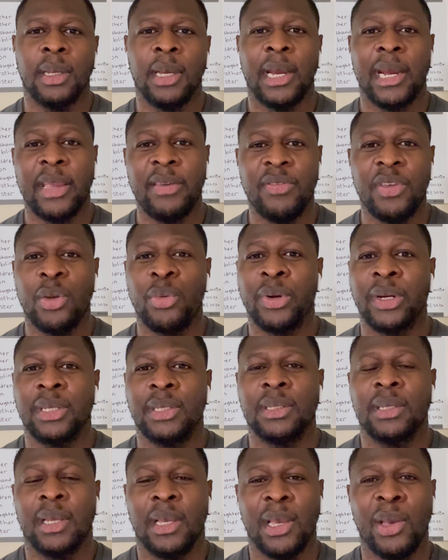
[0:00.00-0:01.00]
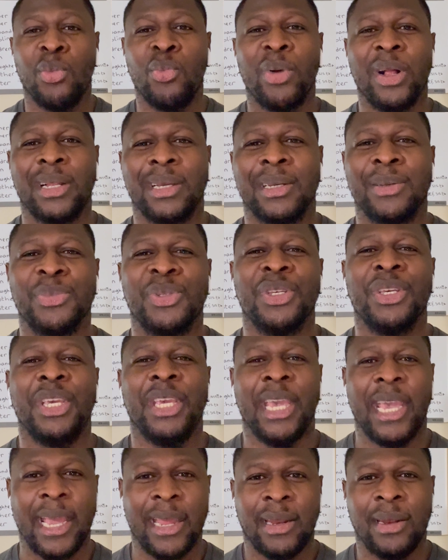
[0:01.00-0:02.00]
Hi viewers and welcome to
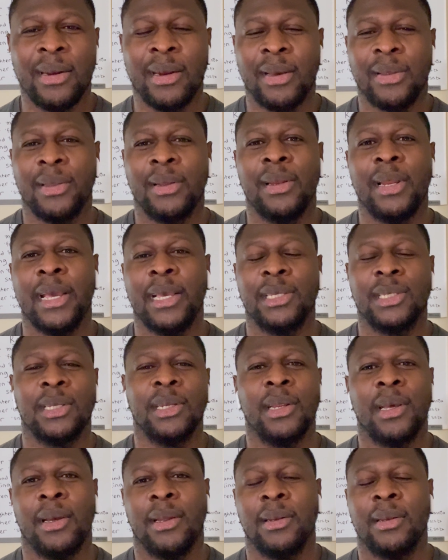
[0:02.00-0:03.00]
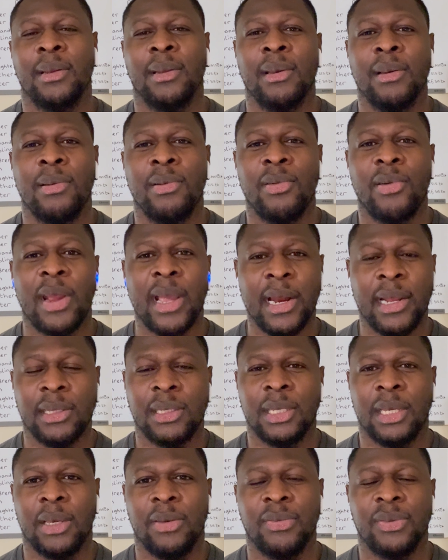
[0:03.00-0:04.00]
yet another lesson on
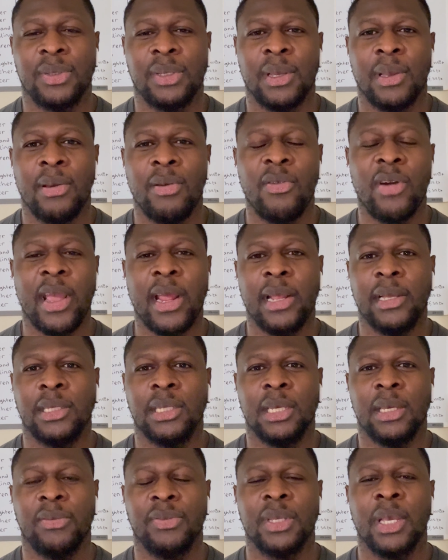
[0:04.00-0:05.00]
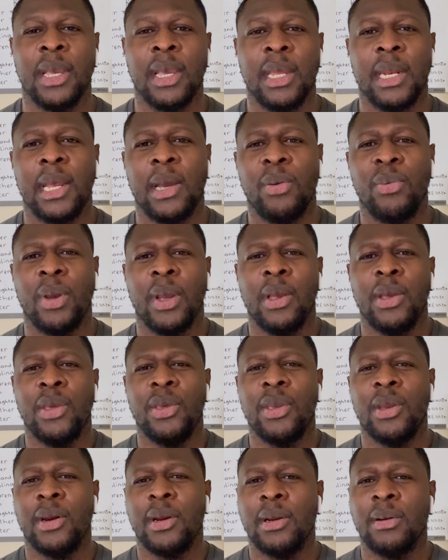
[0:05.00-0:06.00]
relatives, relatives. Now,
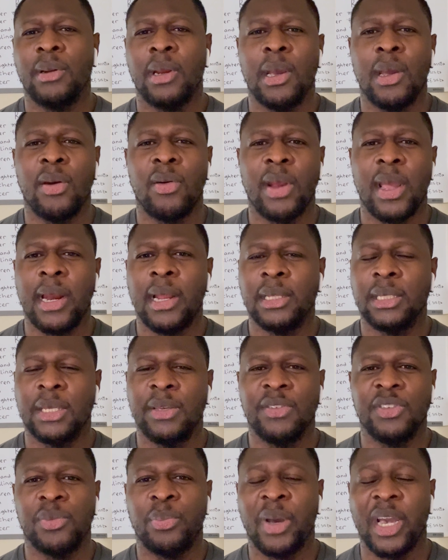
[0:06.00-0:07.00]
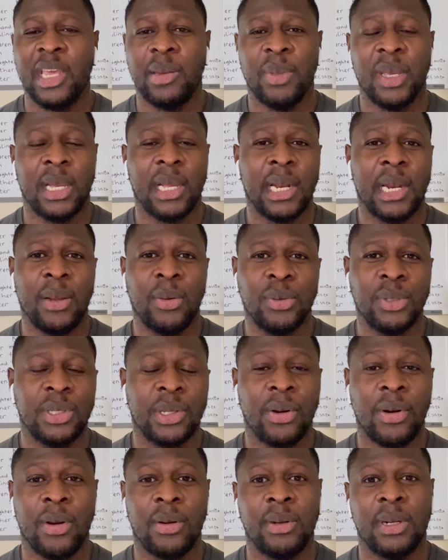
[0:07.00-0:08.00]
your relatives might be close
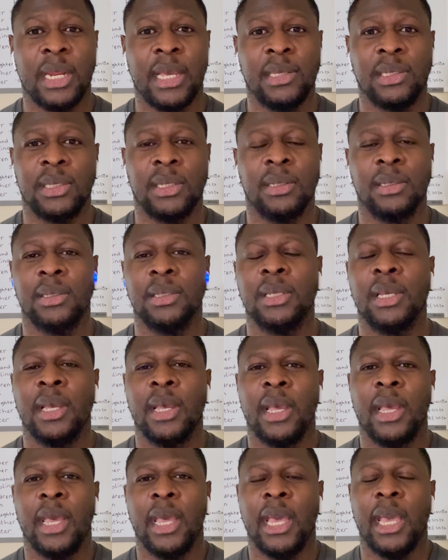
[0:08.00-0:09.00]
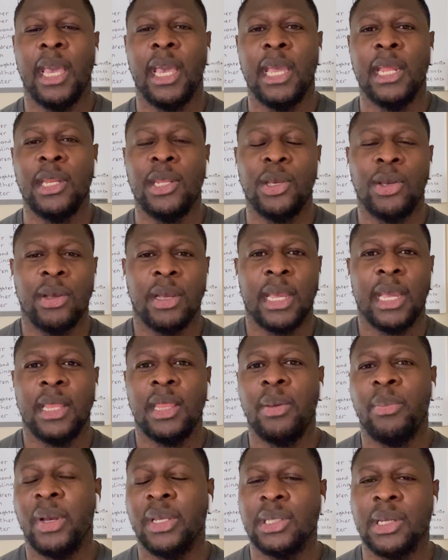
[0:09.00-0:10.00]
or distant and you could get
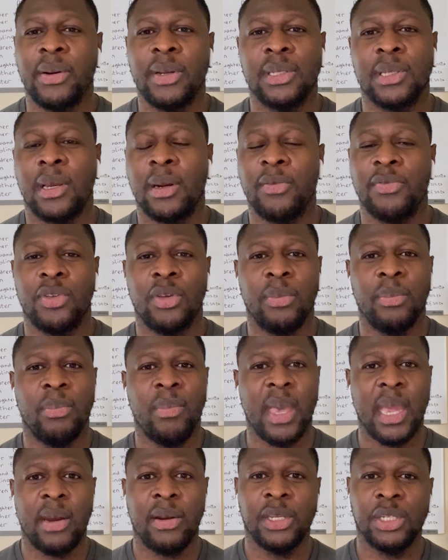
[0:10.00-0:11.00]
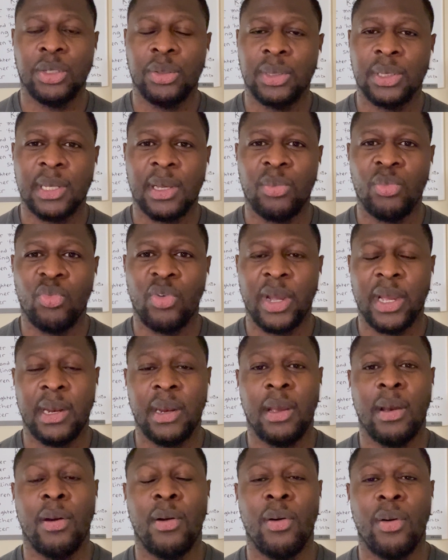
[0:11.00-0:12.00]
them as a result of your marriage to someone
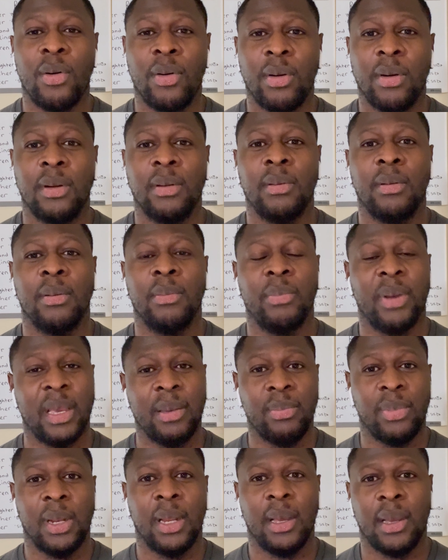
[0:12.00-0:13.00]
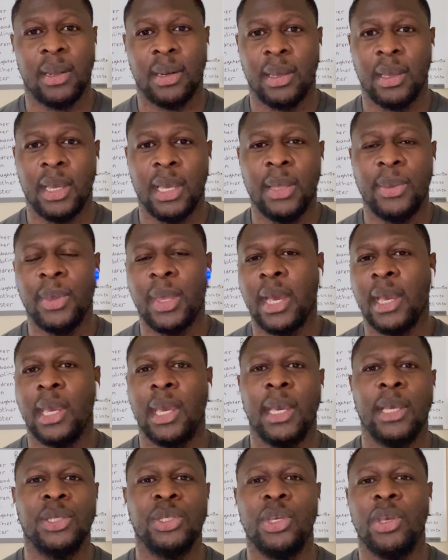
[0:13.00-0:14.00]
or by blood. In that
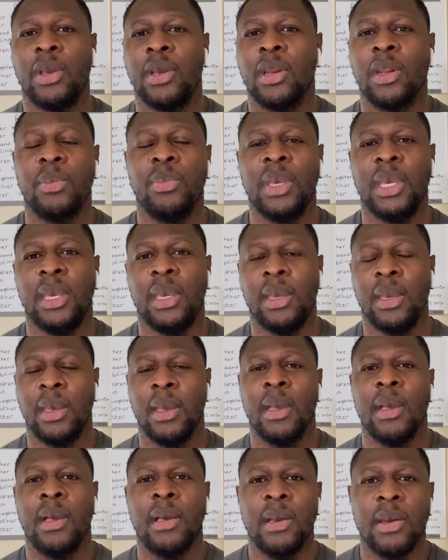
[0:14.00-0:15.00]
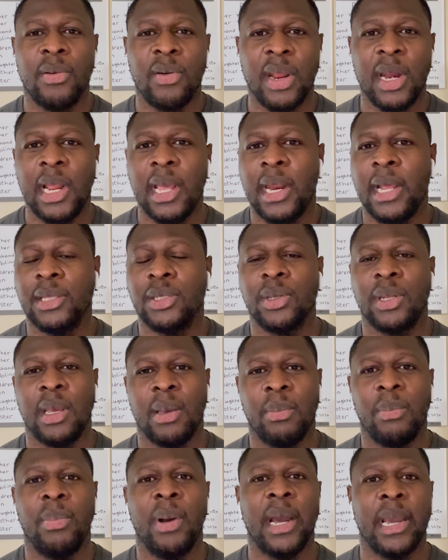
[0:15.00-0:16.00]
case, you're going to be related to
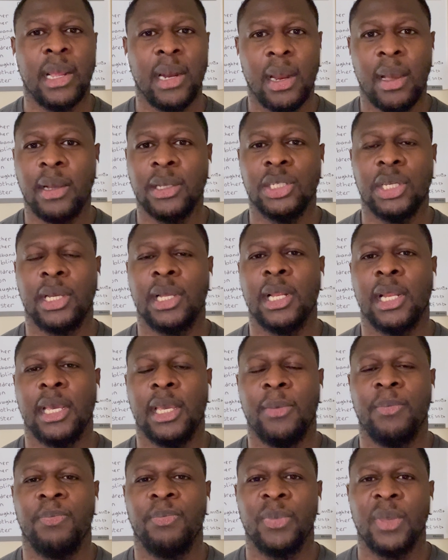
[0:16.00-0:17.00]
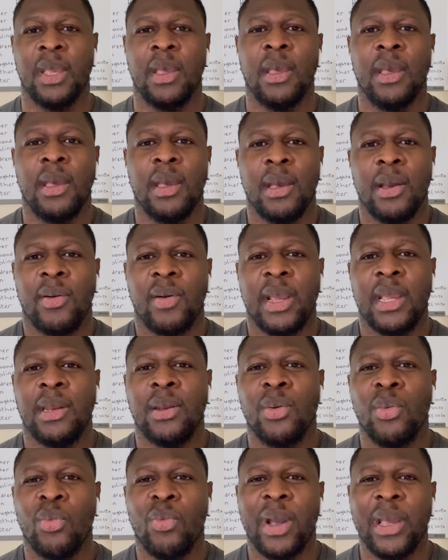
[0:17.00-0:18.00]
them biologically. All right,
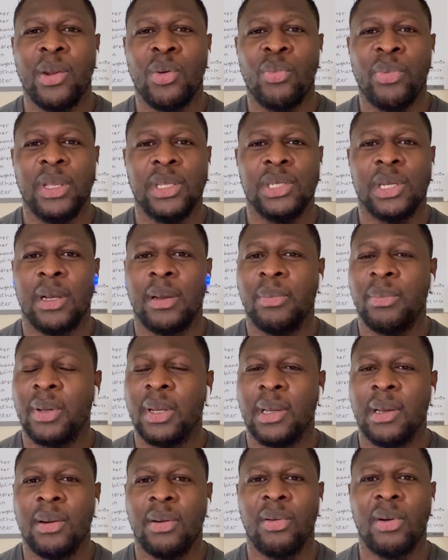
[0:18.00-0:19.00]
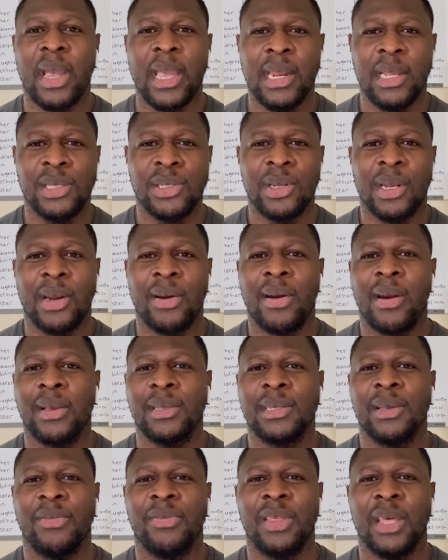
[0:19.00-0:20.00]
why don't we jump right into the
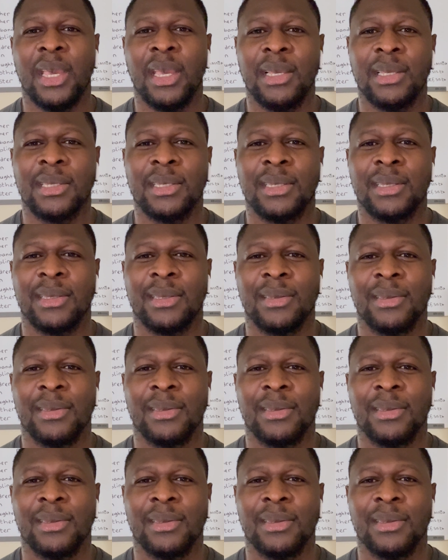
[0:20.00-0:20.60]
crux of things?